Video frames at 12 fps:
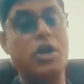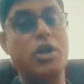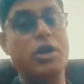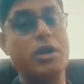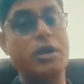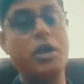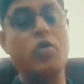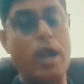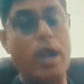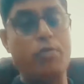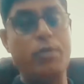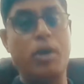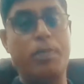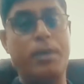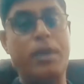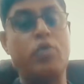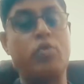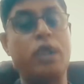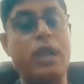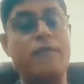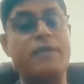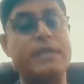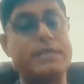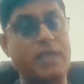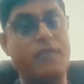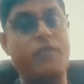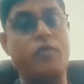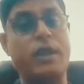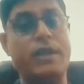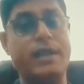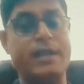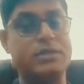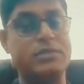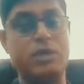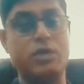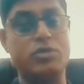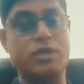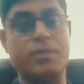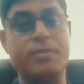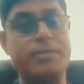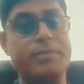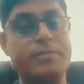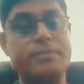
are required to be adopted to deliver a safe fuel at the customer doorstep.